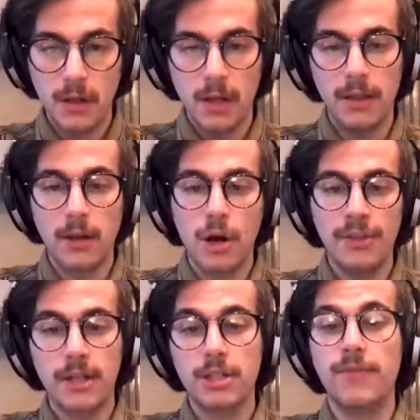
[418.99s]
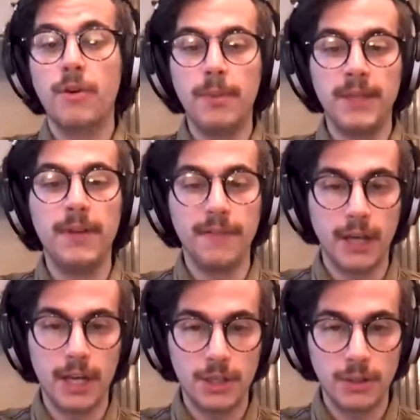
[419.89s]
in the context of complete
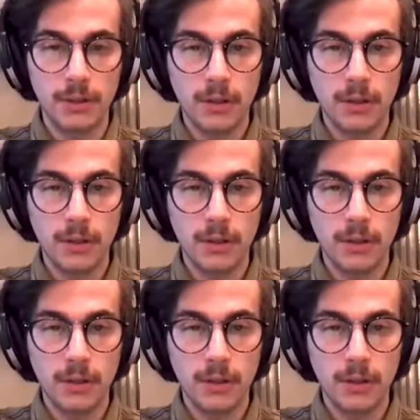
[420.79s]
verification.